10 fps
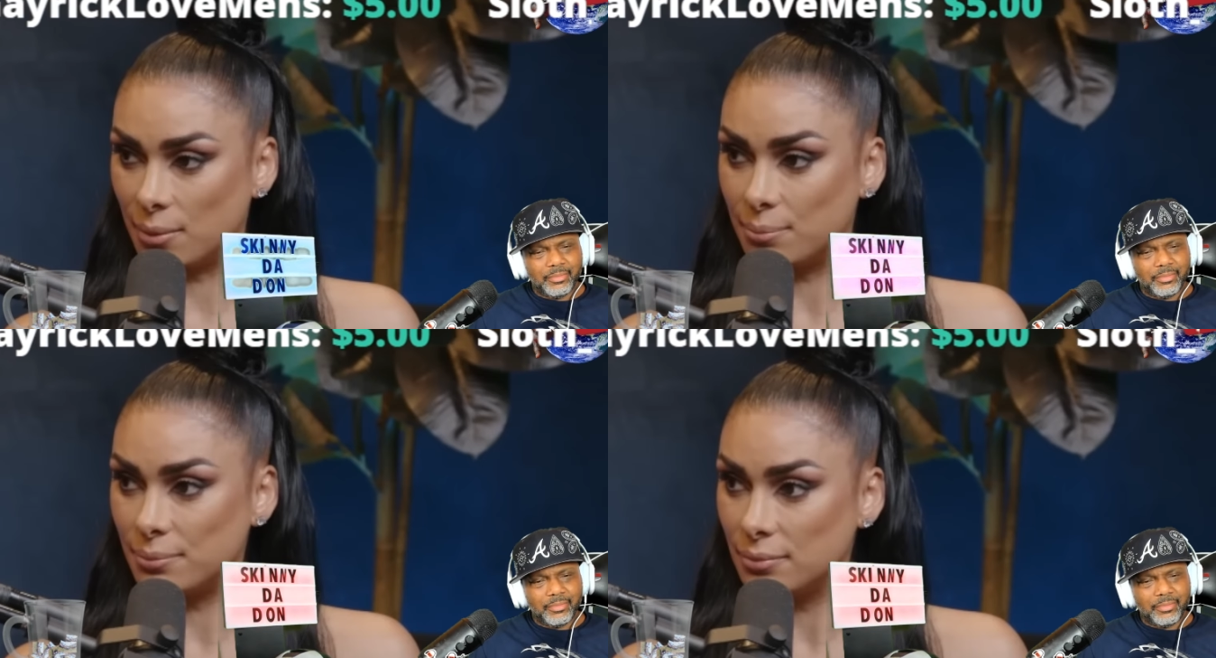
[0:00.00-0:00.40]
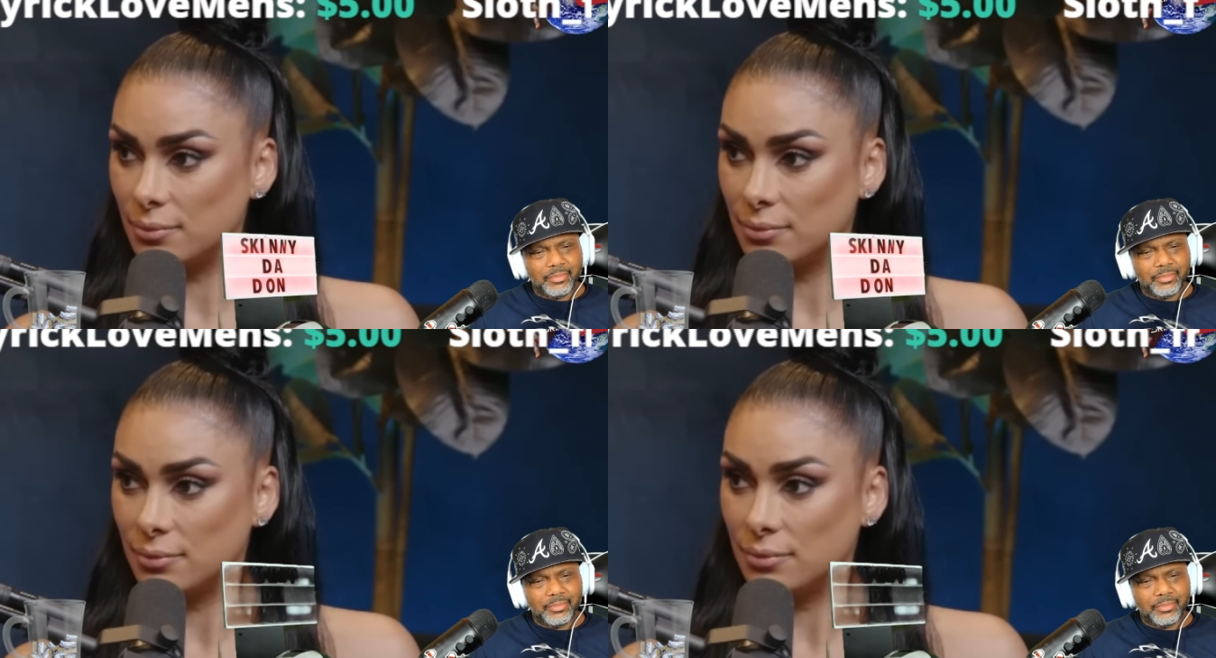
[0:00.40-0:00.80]
Speaker 1: Him.
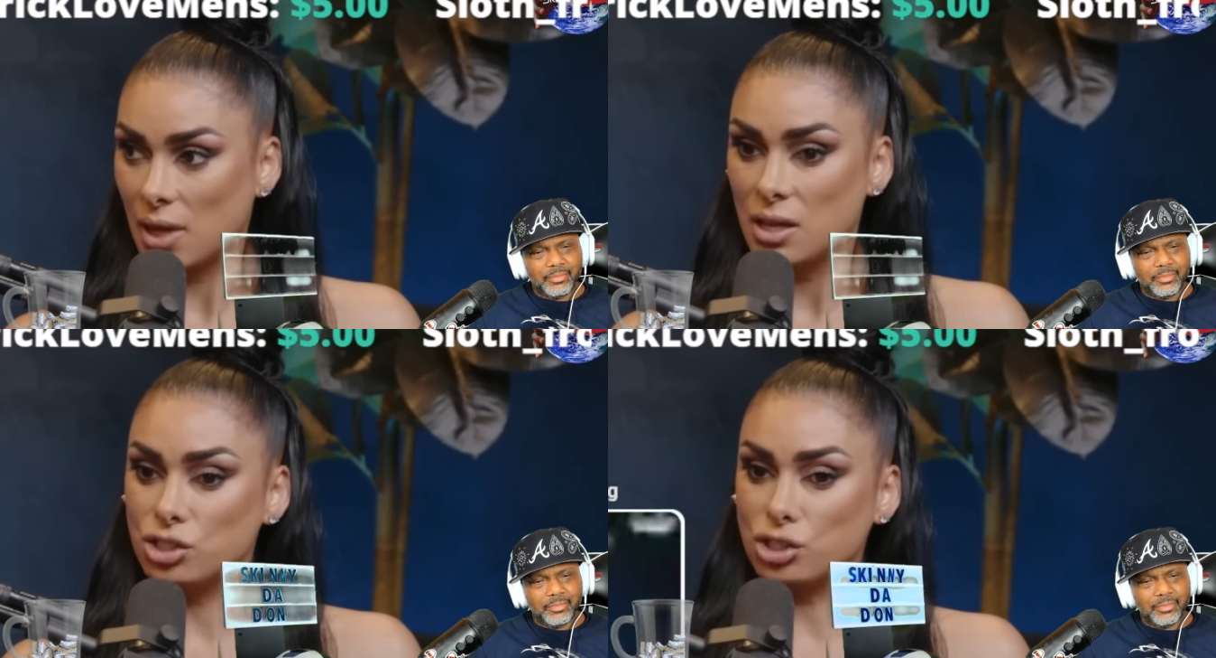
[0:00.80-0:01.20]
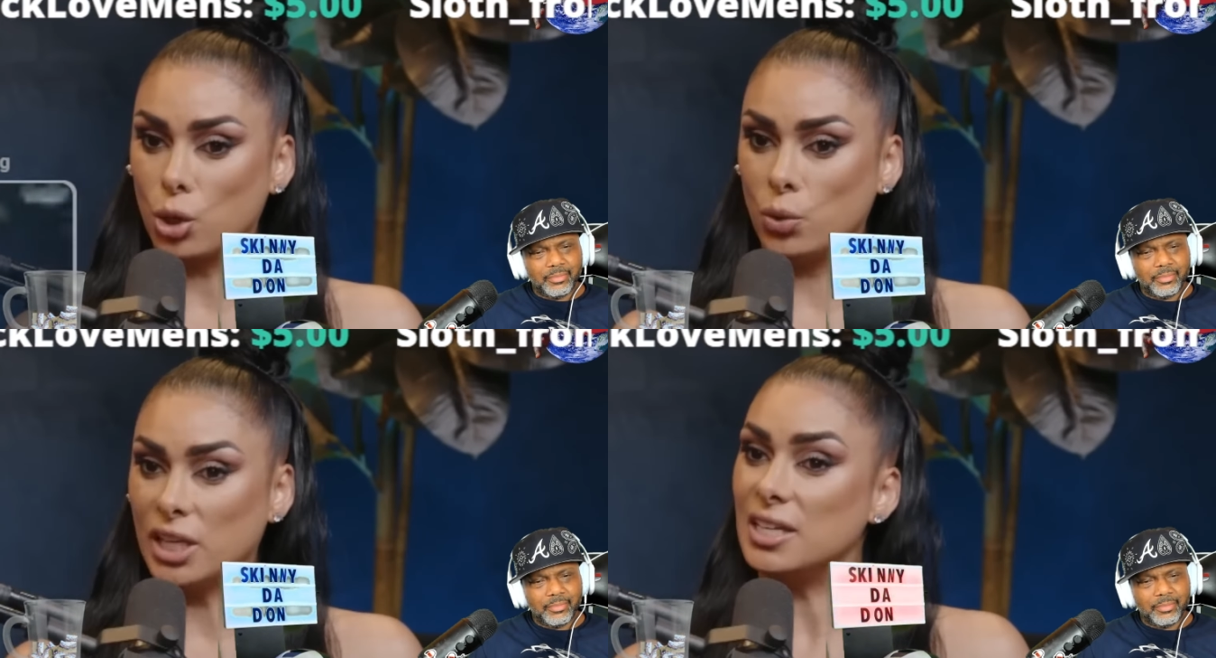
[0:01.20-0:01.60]

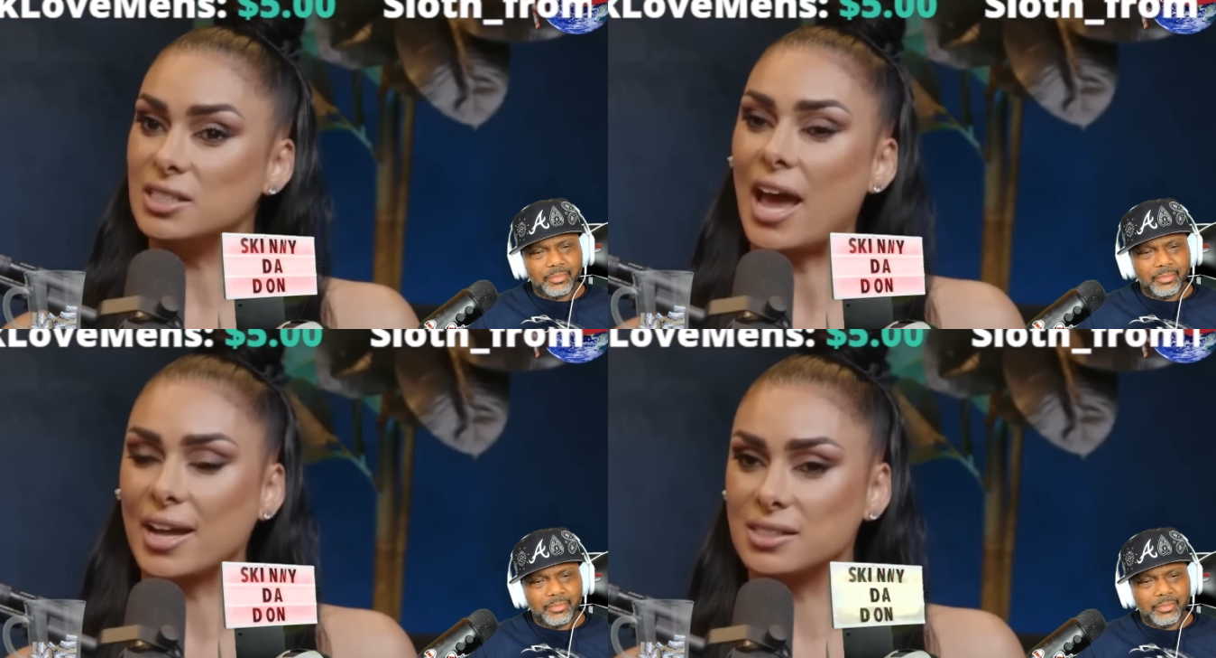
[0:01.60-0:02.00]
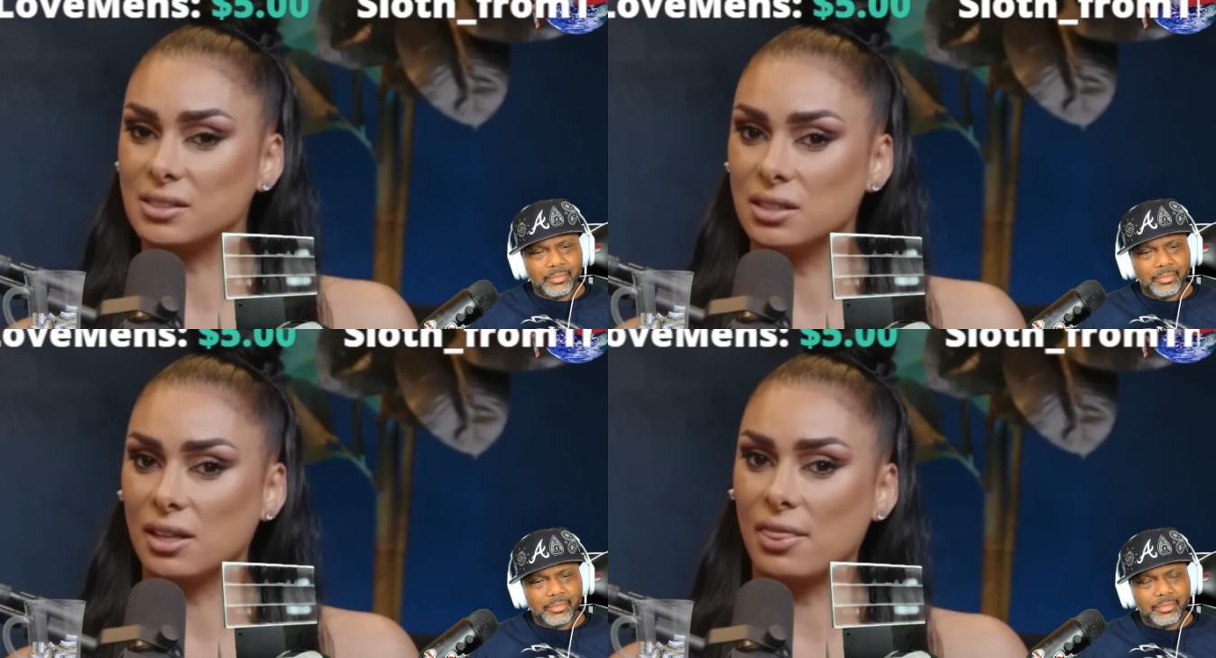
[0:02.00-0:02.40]
So he
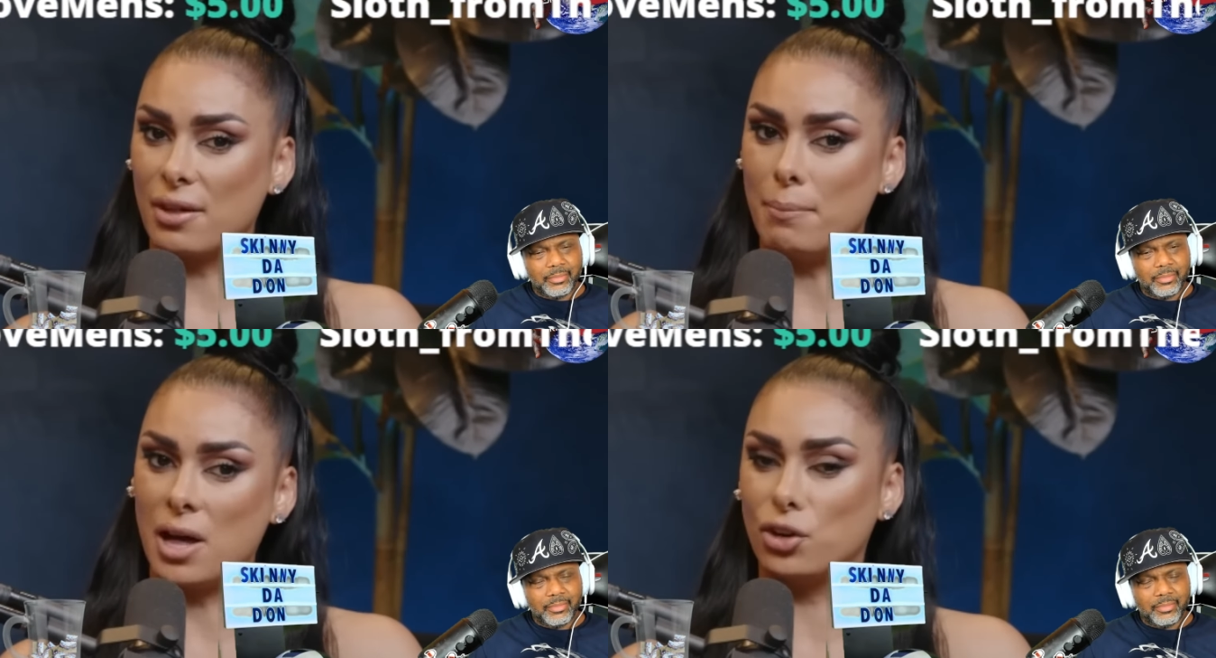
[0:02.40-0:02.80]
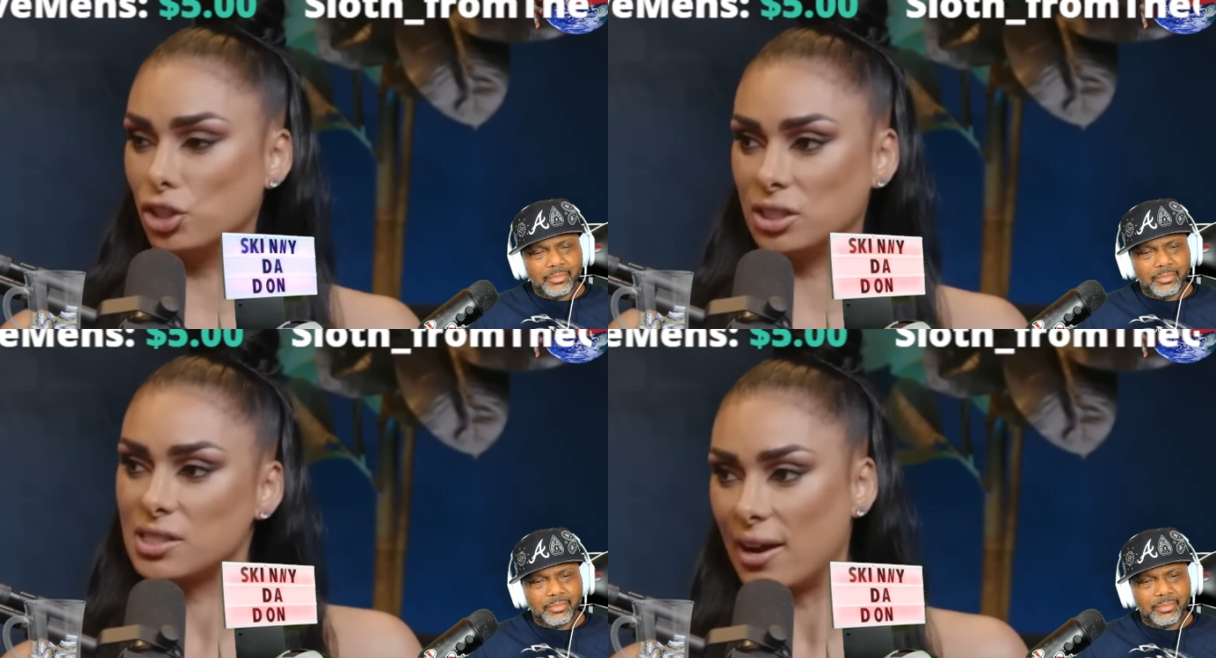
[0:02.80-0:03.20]
attacks the
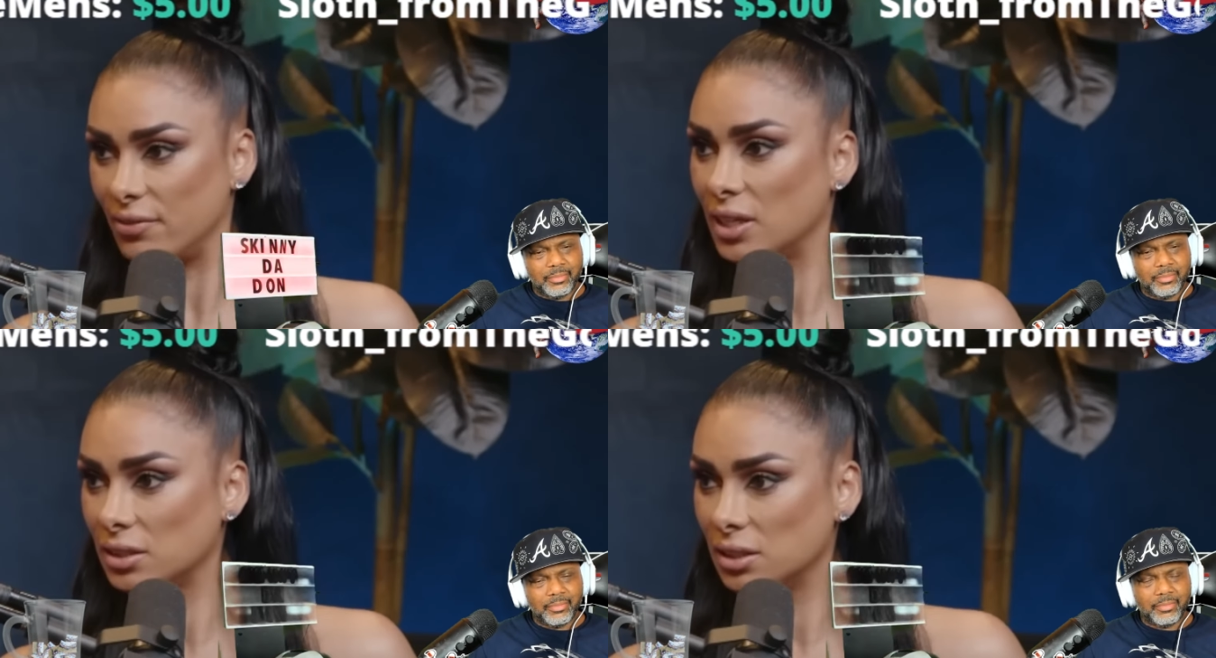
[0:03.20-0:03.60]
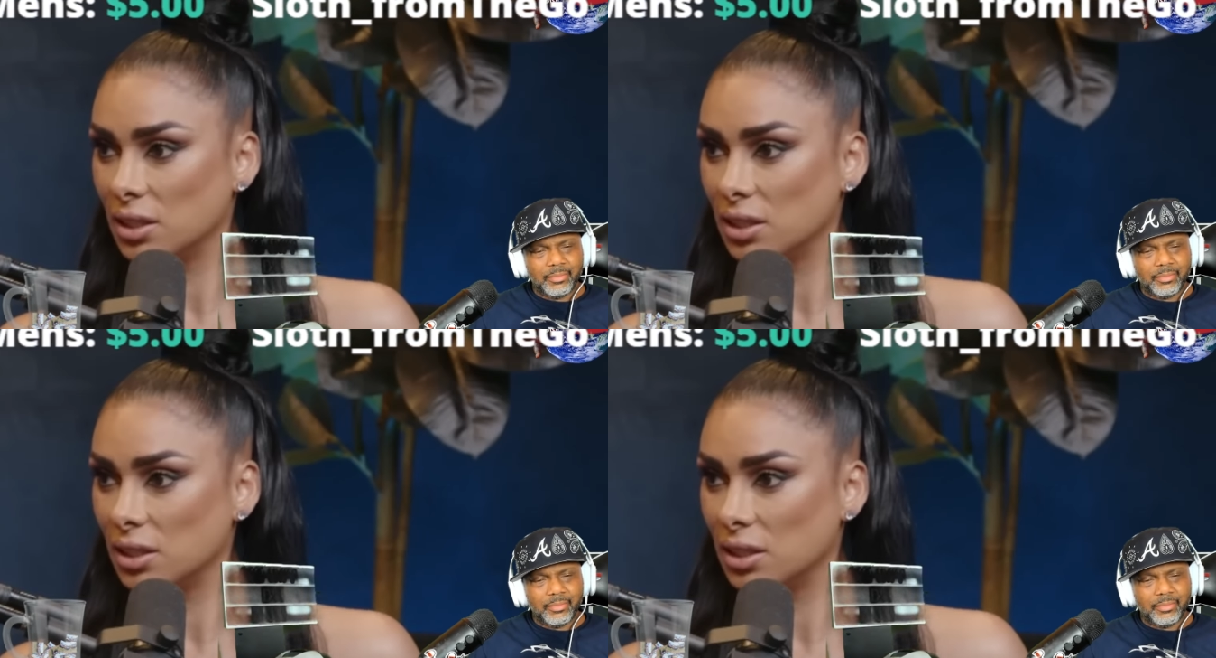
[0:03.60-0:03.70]
motherhood side of it.